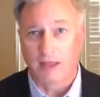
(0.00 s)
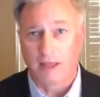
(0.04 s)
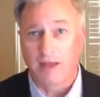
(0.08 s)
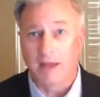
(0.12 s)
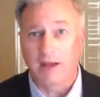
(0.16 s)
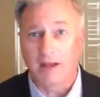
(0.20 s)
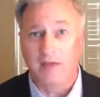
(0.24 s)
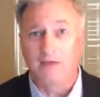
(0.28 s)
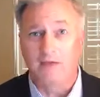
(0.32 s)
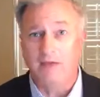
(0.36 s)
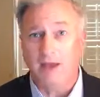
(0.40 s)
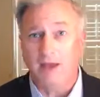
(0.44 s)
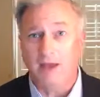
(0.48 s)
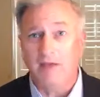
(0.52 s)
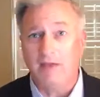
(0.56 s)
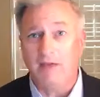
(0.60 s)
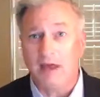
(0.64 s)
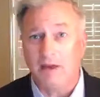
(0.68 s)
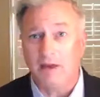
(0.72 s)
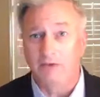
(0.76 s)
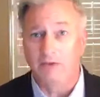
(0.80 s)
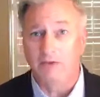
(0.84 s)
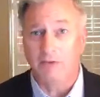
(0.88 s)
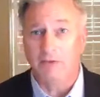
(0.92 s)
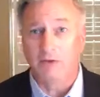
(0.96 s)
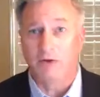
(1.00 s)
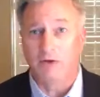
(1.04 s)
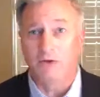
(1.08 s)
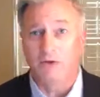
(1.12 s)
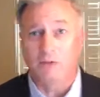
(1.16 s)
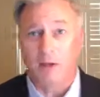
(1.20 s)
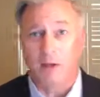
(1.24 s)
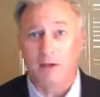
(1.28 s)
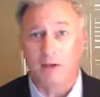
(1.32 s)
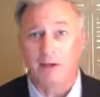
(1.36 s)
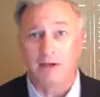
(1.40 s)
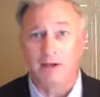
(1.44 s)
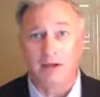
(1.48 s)
And I say that as someone who's
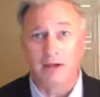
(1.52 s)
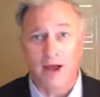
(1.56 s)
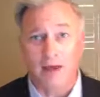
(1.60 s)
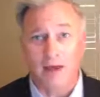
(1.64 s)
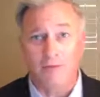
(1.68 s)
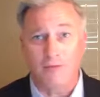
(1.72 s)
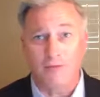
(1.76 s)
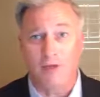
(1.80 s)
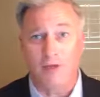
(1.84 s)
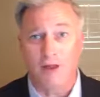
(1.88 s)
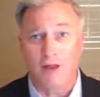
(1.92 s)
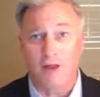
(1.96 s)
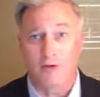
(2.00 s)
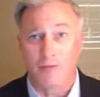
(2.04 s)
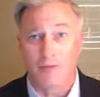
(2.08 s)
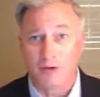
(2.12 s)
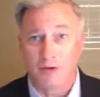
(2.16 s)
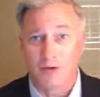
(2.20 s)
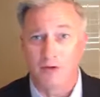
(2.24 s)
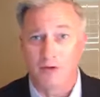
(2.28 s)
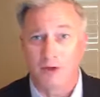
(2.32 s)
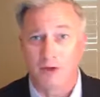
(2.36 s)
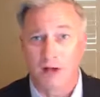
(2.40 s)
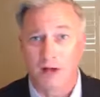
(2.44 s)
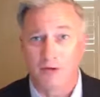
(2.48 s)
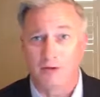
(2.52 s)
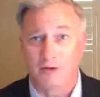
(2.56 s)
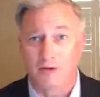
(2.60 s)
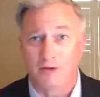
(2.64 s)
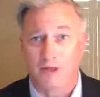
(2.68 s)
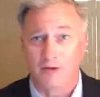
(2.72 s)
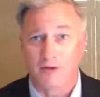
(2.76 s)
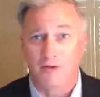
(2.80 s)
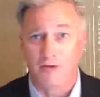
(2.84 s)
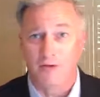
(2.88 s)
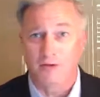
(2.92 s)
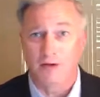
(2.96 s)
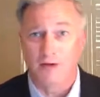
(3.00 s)
probably not a fan of pretrial
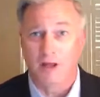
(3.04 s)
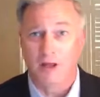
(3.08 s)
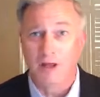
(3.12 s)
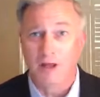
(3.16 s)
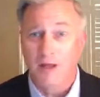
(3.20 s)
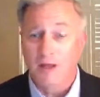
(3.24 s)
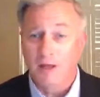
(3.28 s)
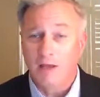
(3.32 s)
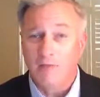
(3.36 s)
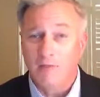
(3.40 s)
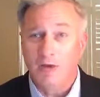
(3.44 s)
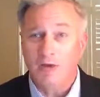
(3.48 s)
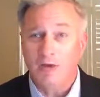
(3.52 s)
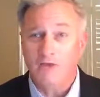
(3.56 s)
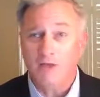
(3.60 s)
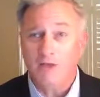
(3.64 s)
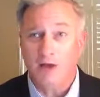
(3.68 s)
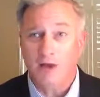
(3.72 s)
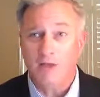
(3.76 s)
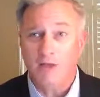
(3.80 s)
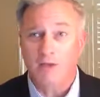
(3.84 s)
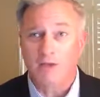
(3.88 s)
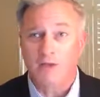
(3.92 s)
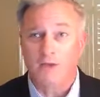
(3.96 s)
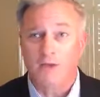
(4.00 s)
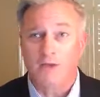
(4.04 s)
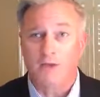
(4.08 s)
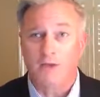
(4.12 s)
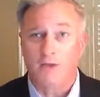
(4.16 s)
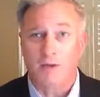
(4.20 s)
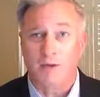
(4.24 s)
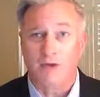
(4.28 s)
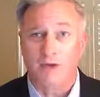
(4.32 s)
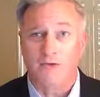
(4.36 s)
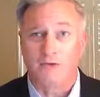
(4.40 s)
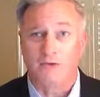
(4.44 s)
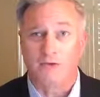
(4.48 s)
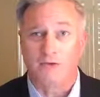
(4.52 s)
detention in most other
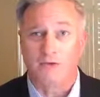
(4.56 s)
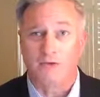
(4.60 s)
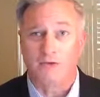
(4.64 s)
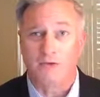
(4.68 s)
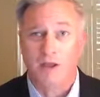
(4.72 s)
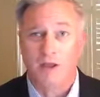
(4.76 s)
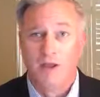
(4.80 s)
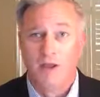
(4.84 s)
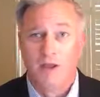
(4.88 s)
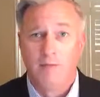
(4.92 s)
situations.